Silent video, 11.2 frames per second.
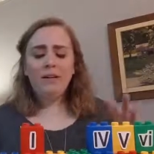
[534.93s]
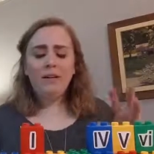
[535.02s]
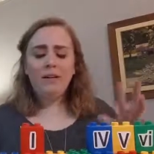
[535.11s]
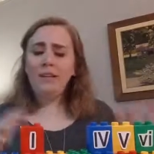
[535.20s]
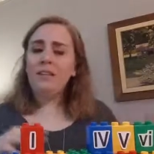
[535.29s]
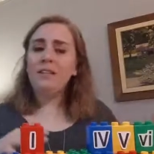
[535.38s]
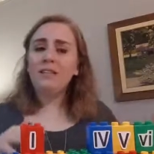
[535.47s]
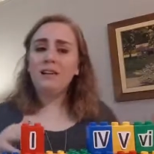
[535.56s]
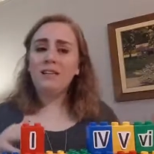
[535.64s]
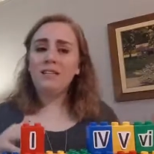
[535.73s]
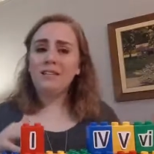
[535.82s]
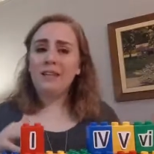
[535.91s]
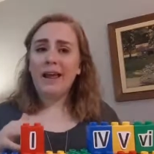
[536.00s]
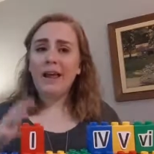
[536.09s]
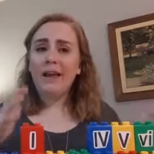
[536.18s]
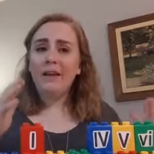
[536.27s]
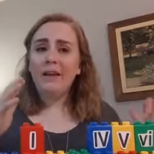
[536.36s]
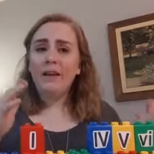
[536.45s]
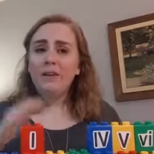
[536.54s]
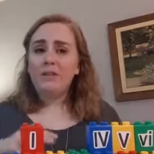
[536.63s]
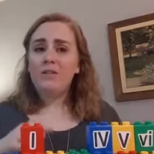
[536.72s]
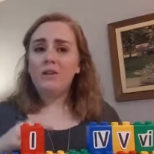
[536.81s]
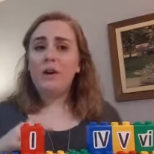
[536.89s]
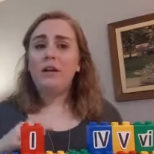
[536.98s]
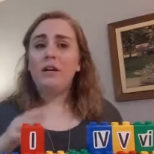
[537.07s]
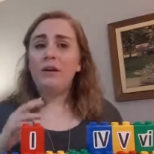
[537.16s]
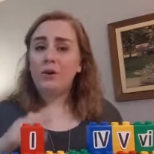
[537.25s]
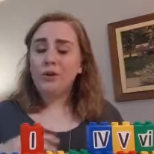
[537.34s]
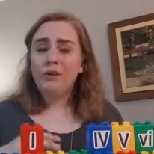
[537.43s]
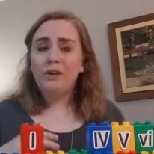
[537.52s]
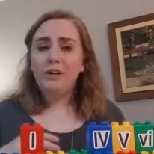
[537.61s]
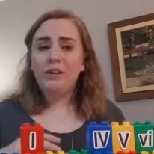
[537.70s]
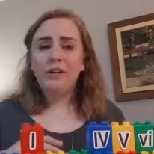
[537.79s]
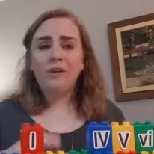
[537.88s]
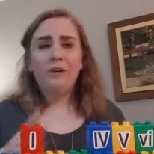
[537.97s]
The key that I sang the song in earlier,